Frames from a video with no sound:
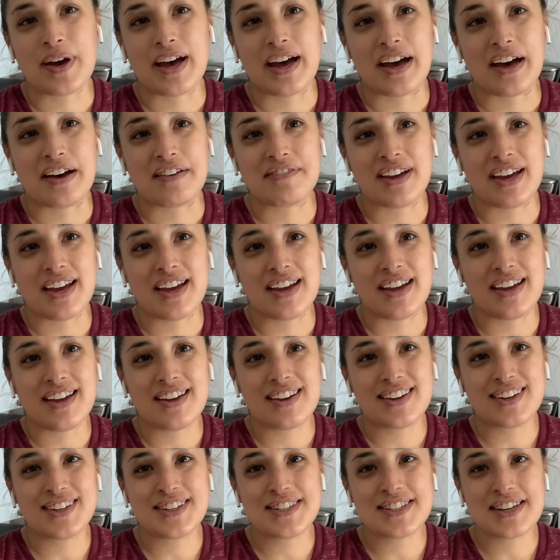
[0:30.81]
have a
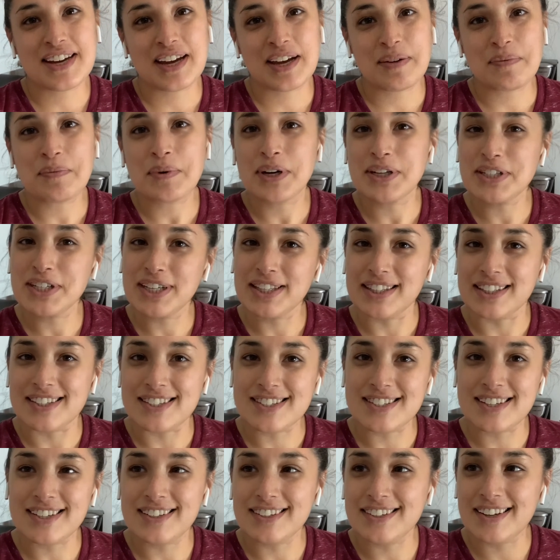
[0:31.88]
good time watching this
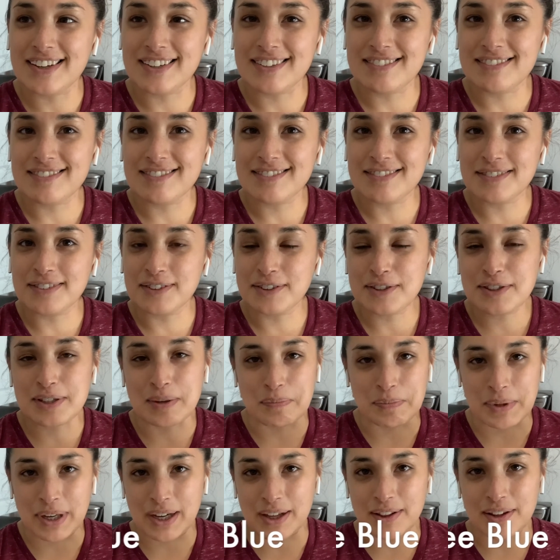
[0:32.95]
and learn
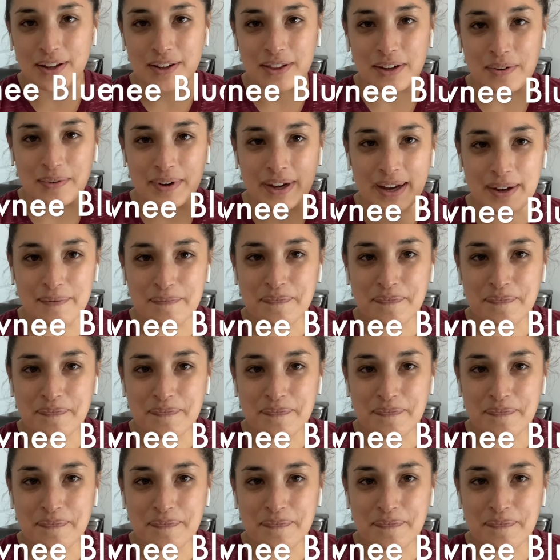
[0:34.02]
something along the way.